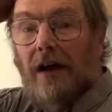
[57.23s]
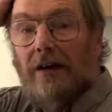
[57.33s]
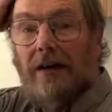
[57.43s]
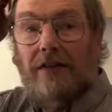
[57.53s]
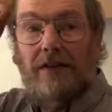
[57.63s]

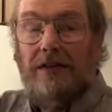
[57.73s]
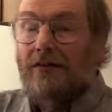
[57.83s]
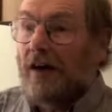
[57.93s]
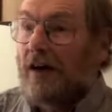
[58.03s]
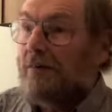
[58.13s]
And in the
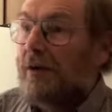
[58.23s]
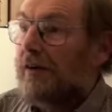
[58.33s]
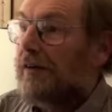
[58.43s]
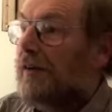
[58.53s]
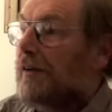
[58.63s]

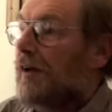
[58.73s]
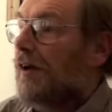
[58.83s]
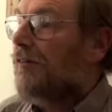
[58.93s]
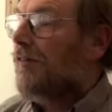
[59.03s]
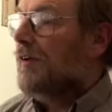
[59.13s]
development
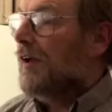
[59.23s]
of